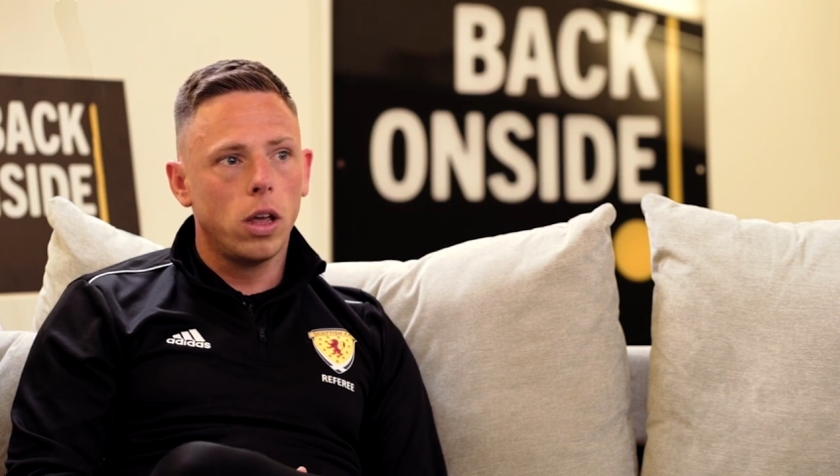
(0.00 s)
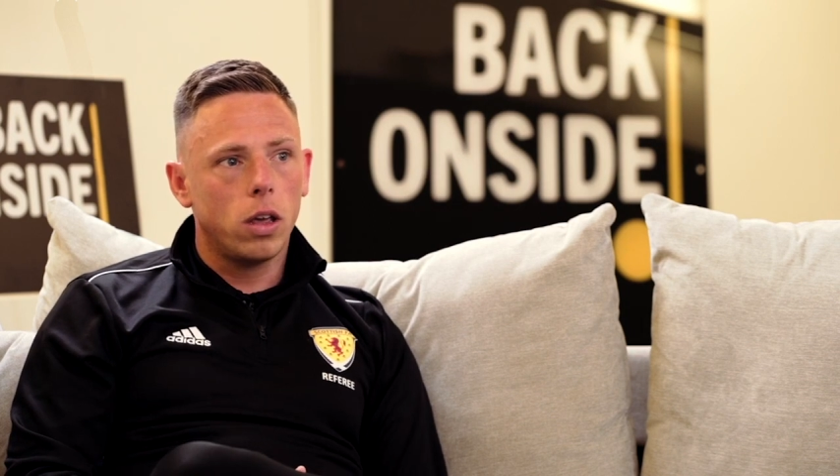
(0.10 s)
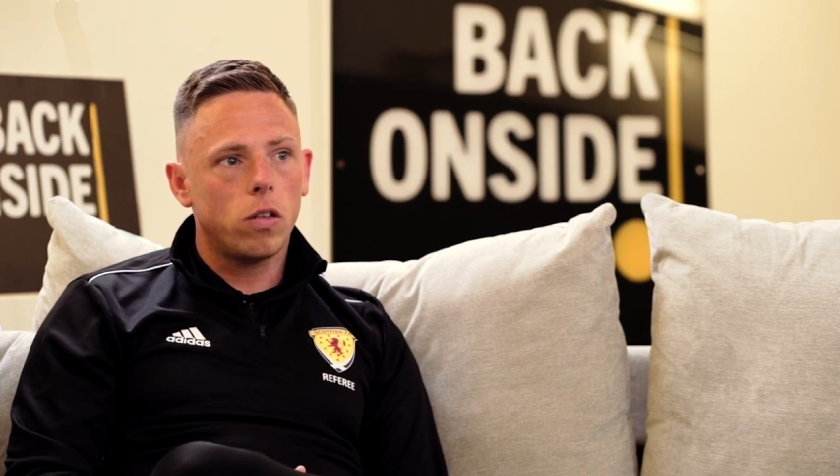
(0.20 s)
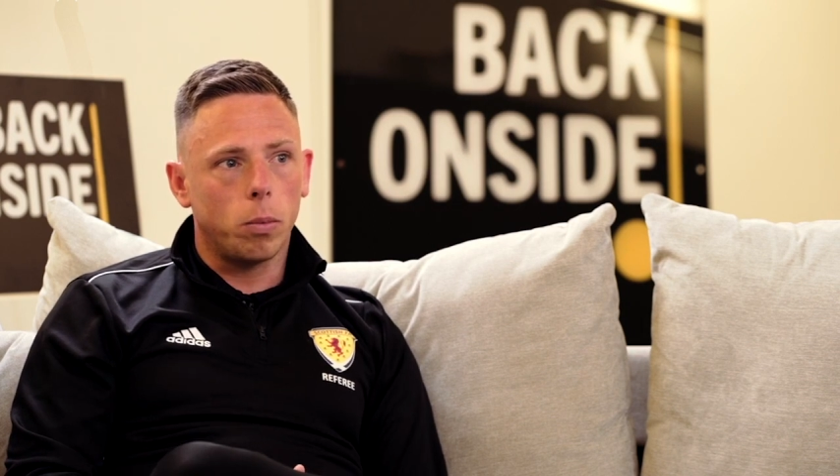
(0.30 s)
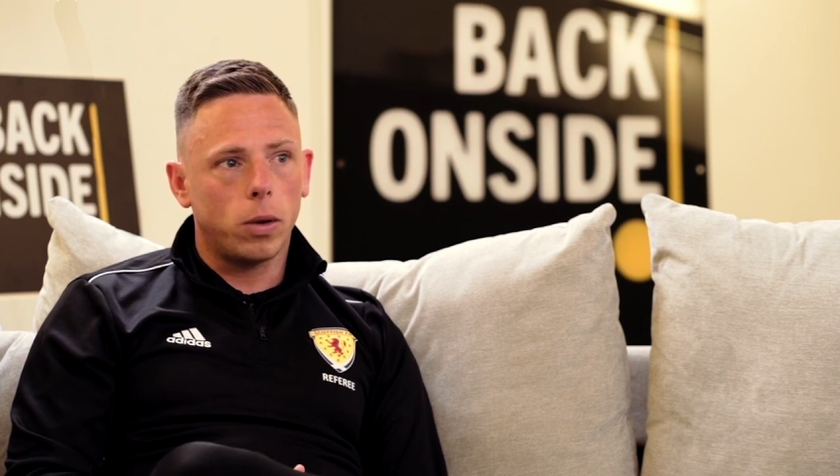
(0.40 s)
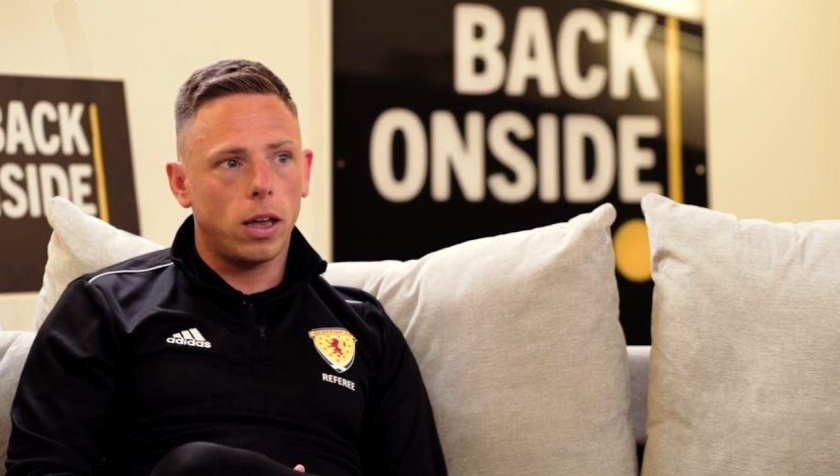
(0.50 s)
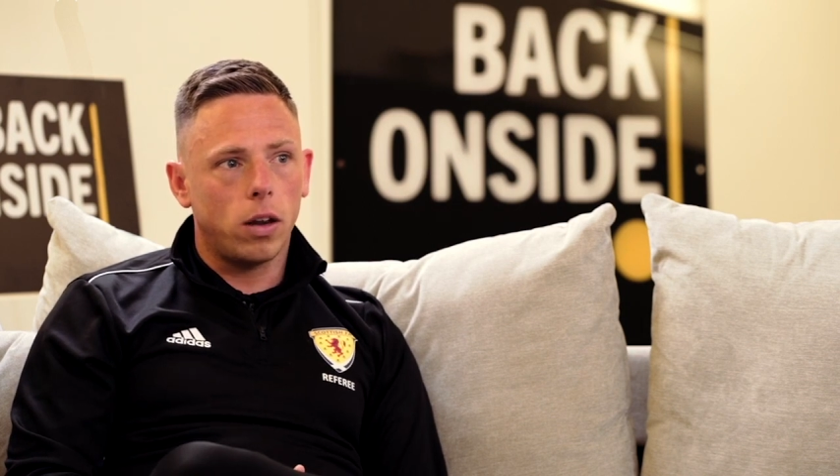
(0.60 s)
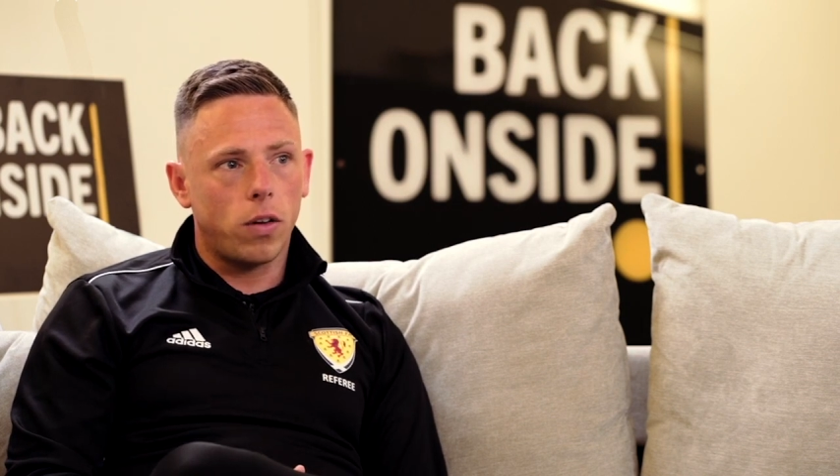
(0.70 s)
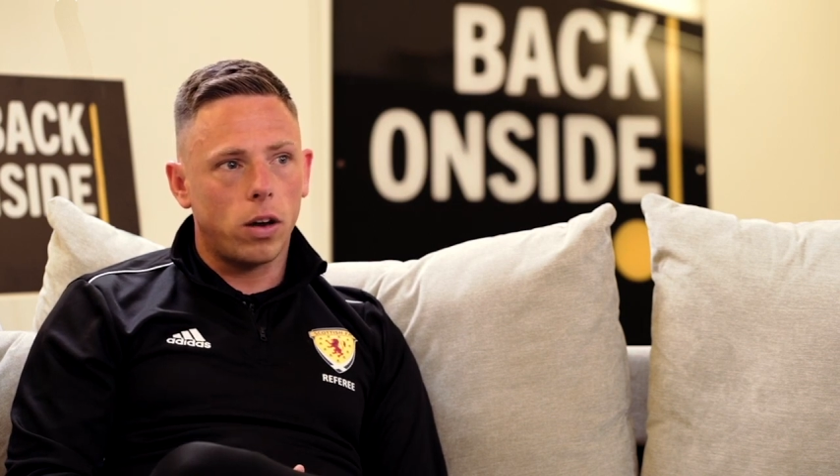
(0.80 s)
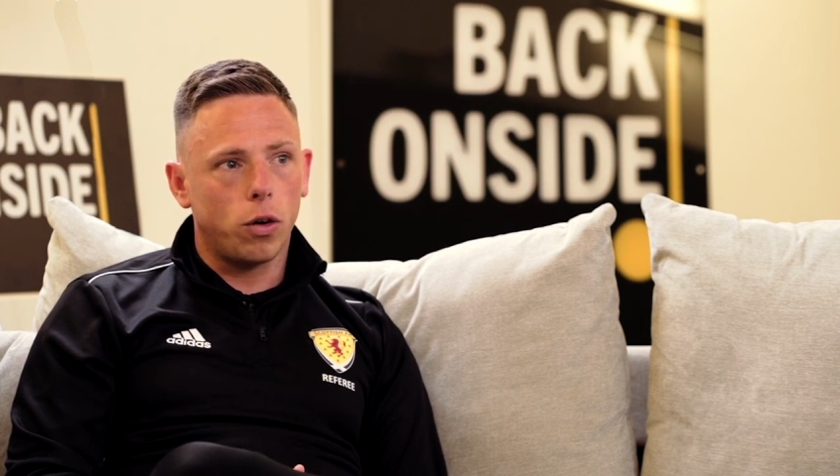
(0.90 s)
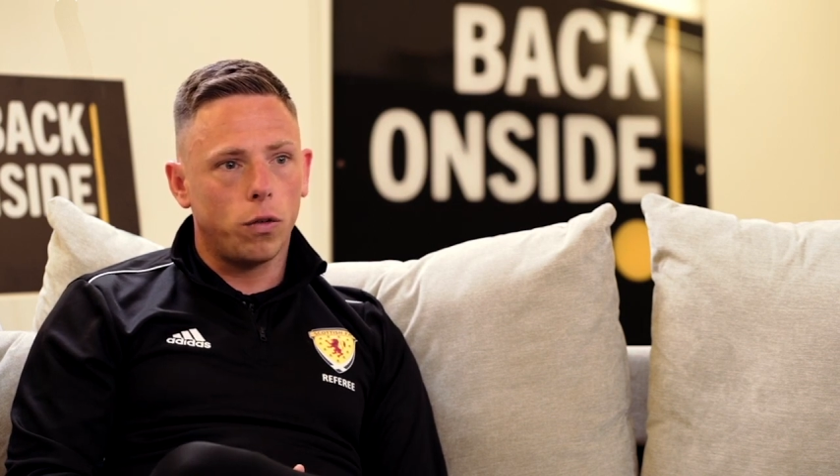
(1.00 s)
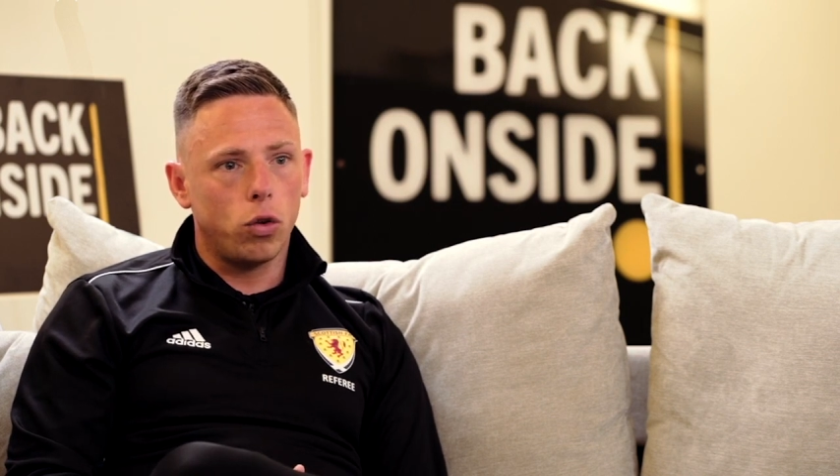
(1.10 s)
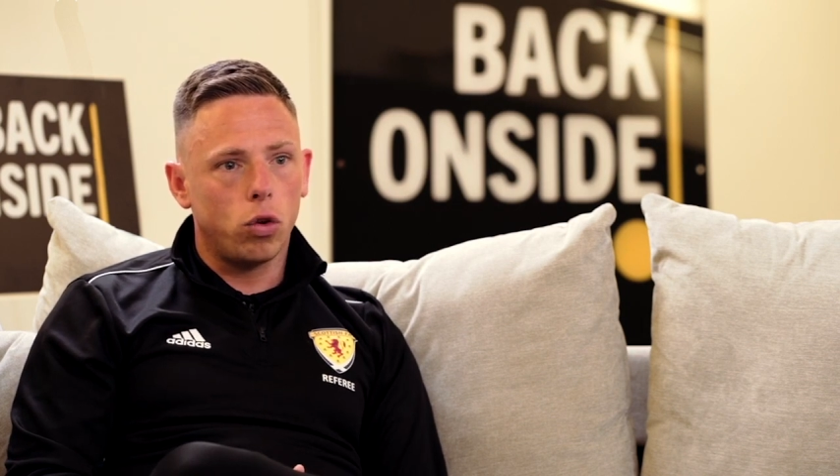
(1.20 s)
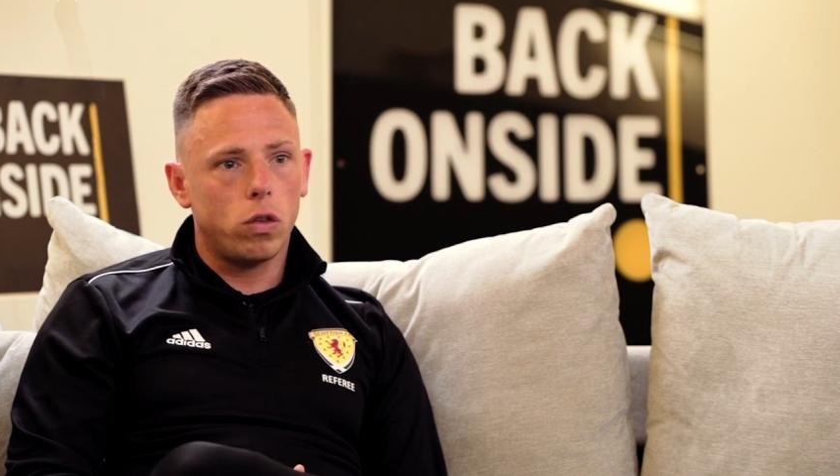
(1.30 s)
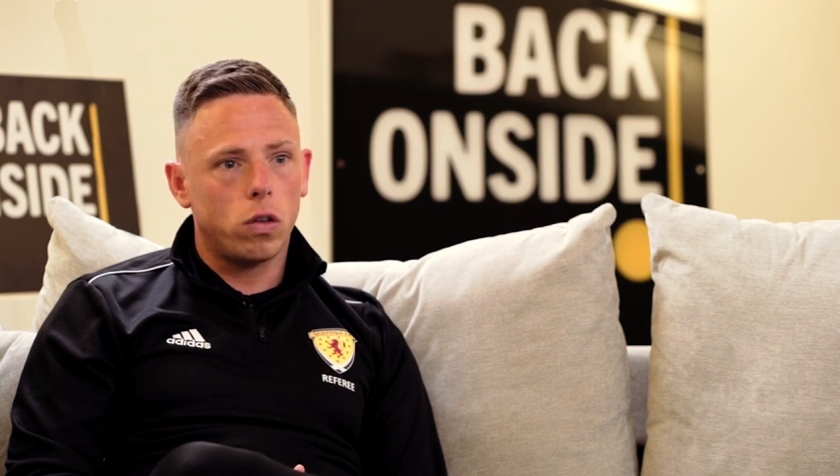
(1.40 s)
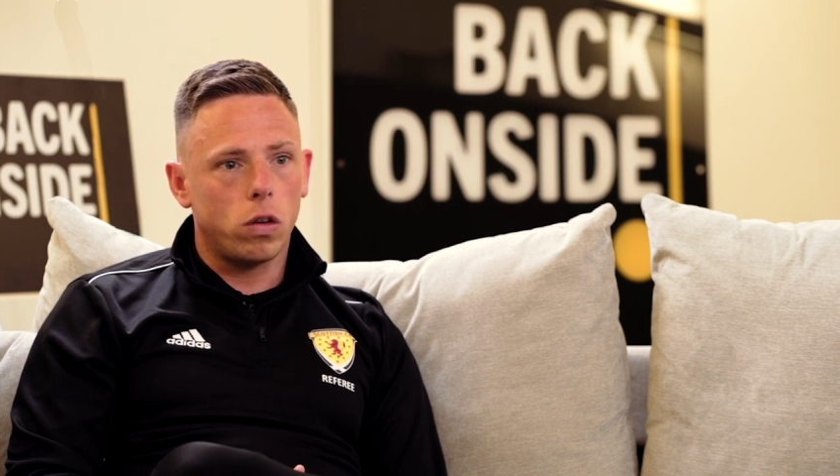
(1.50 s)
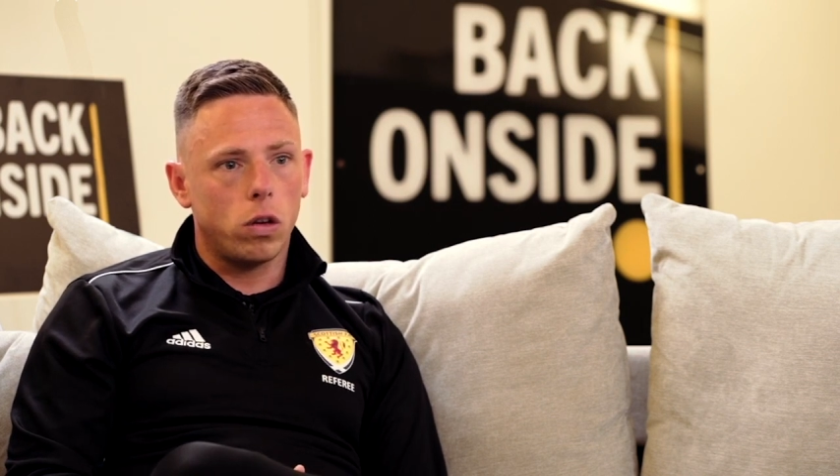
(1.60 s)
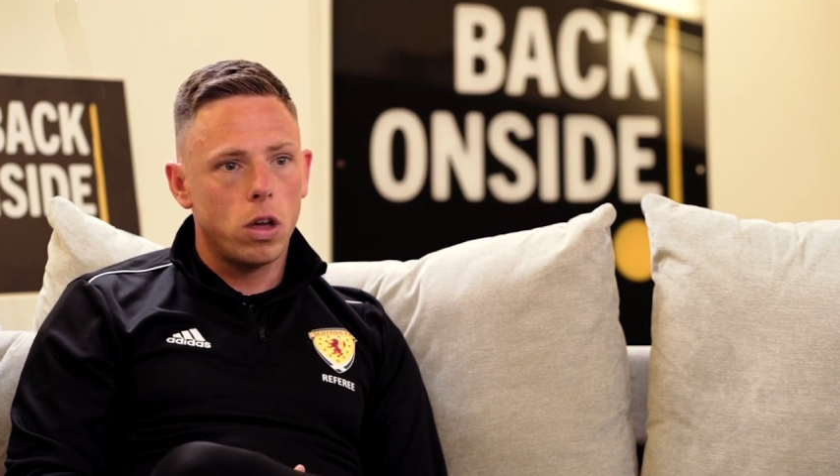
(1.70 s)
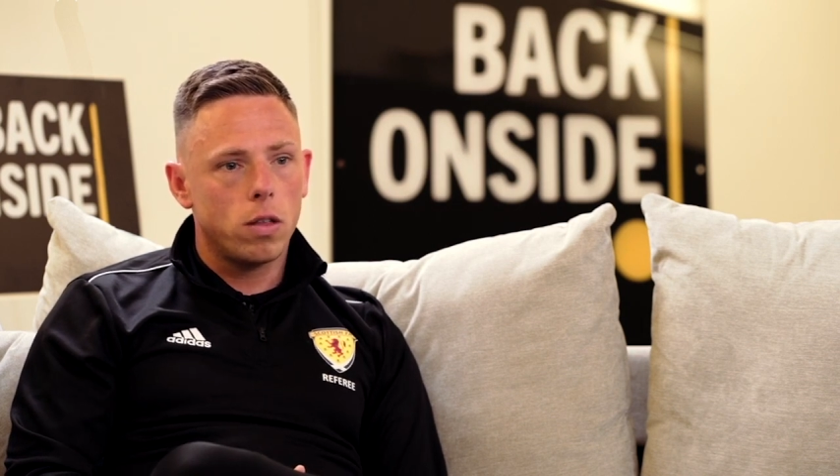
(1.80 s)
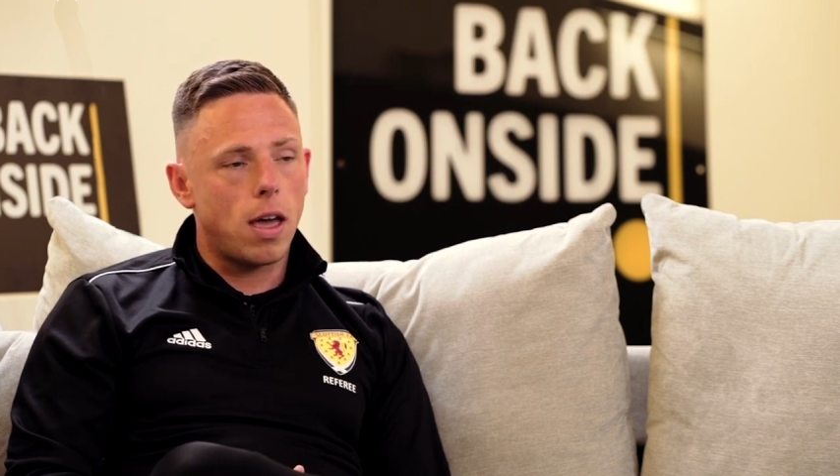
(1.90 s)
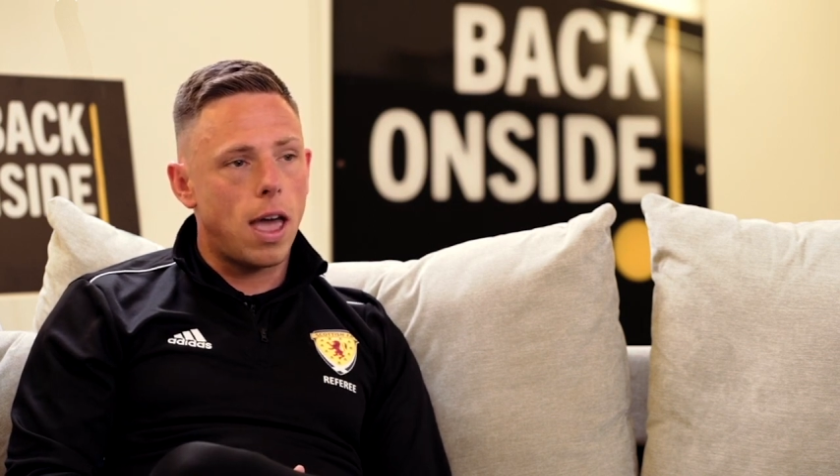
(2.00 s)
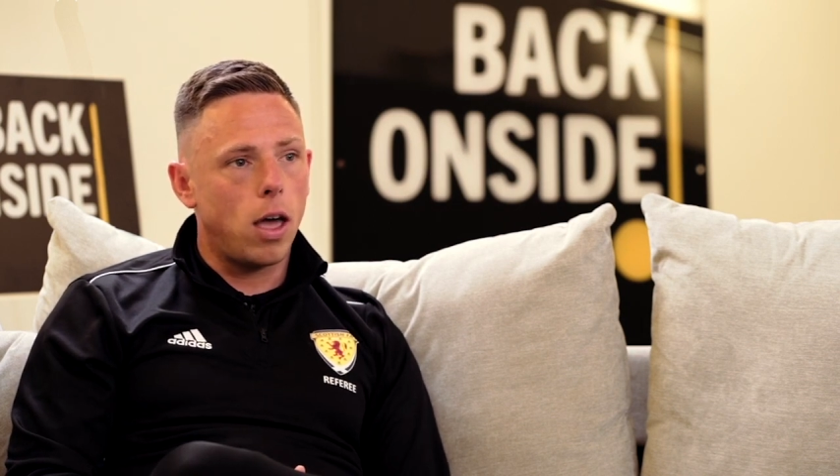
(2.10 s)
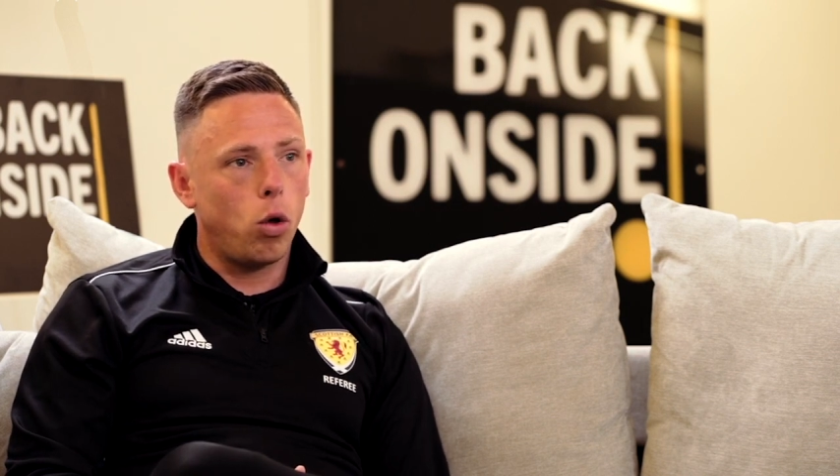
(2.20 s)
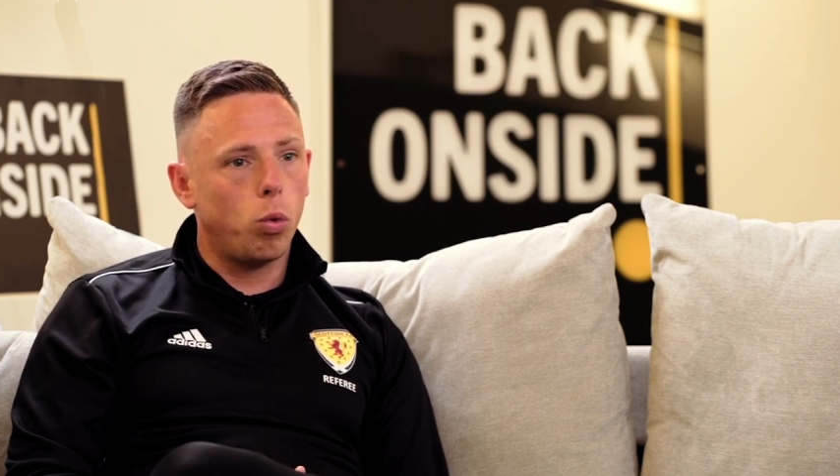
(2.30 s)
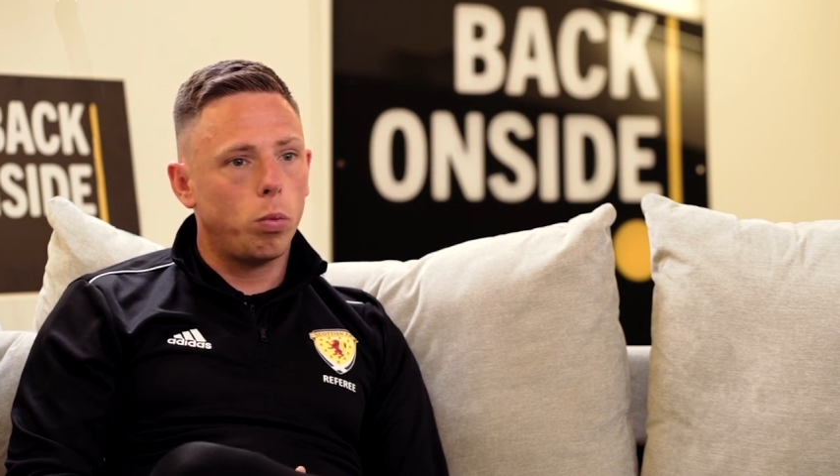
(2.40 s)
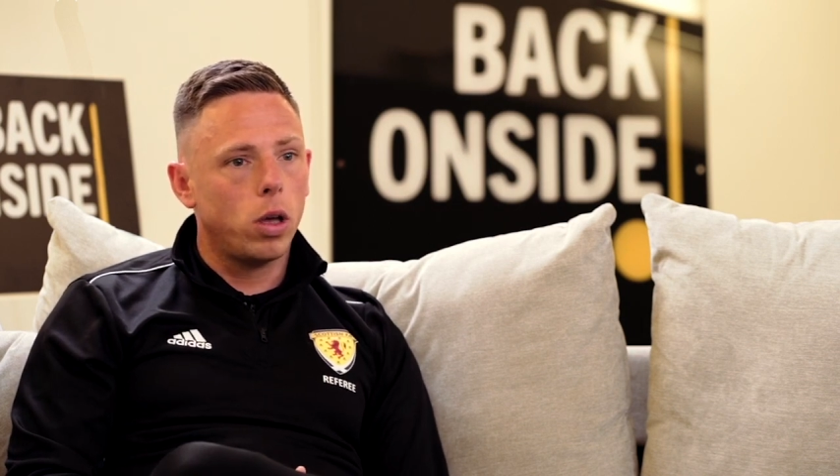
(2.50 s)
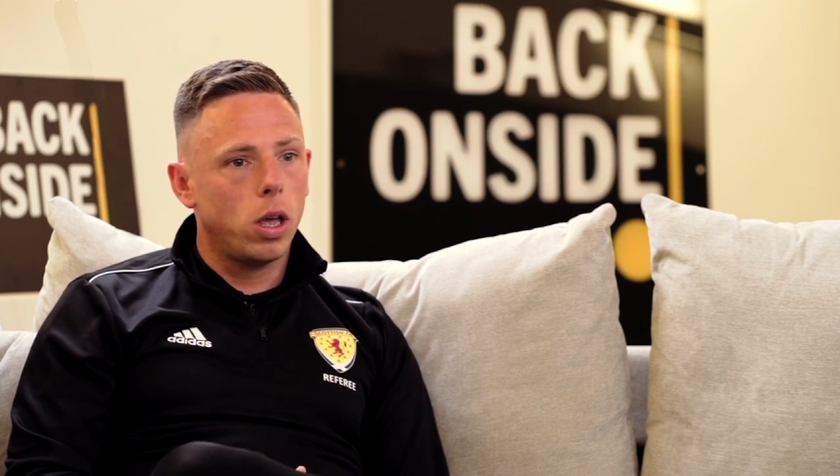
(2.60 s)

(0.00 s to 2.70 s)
some kind of interview to help